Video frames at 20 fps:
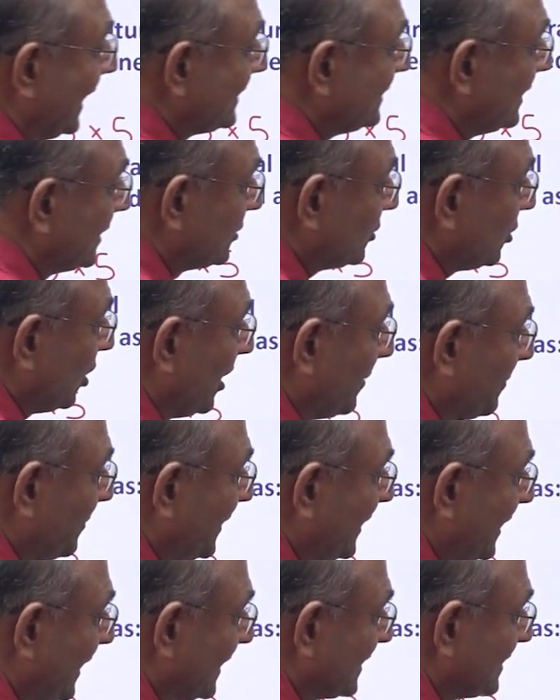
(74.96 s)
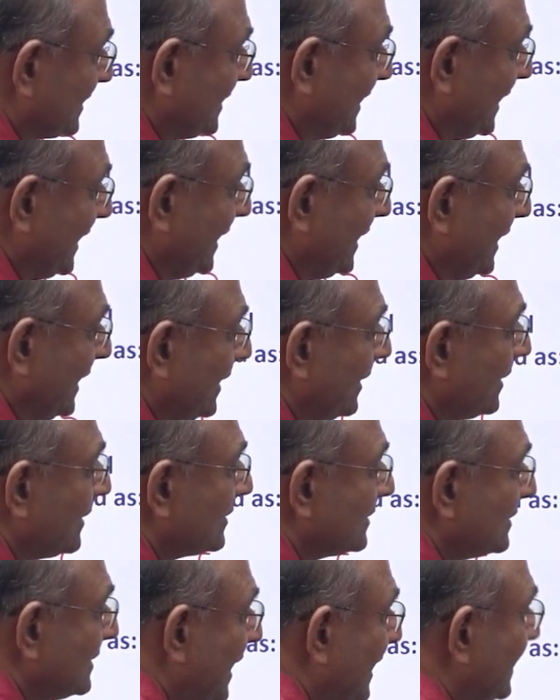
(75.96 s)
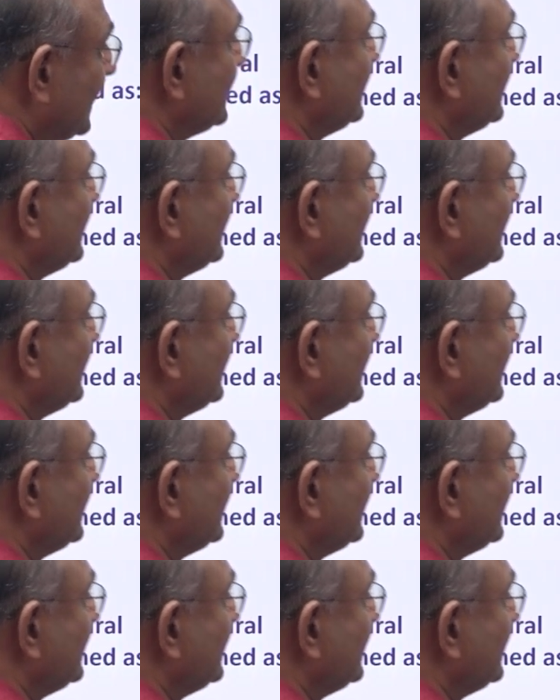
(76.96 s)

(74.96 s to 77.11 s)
at the top here, 3, that